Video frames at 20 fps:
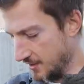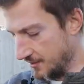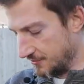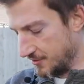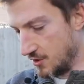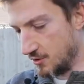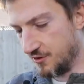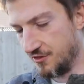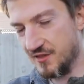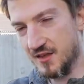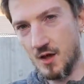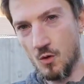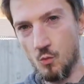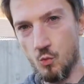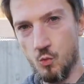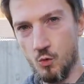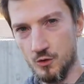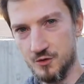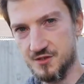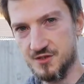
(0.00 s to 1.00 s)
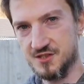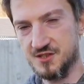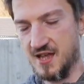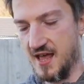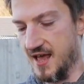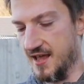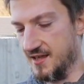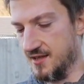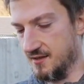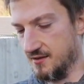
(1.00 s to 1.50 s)
The only thing I would
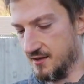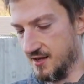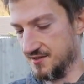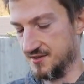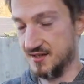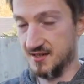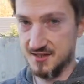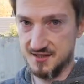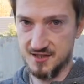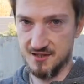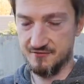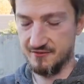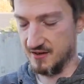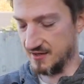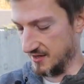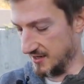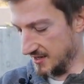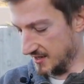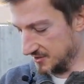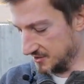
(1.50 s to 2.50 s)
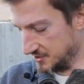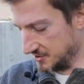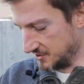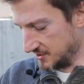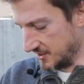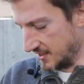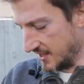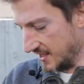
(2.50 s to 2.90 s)
say as a disadvantage